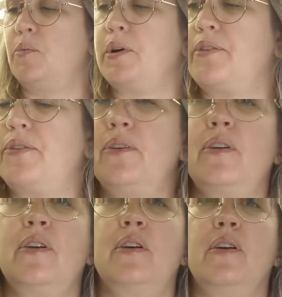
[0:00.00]
with
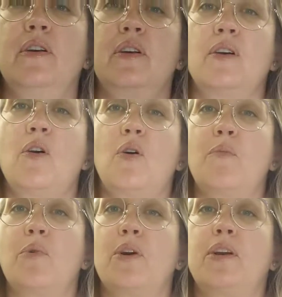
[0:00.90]

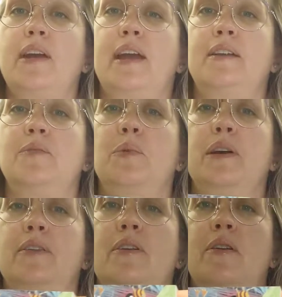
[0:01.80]
homework and
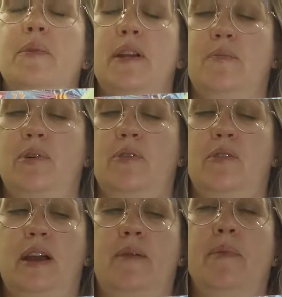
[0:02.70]
with our reading
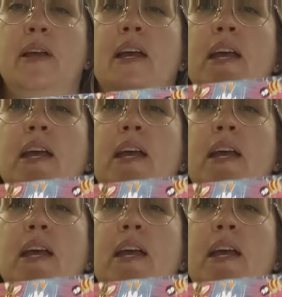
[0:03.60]
program.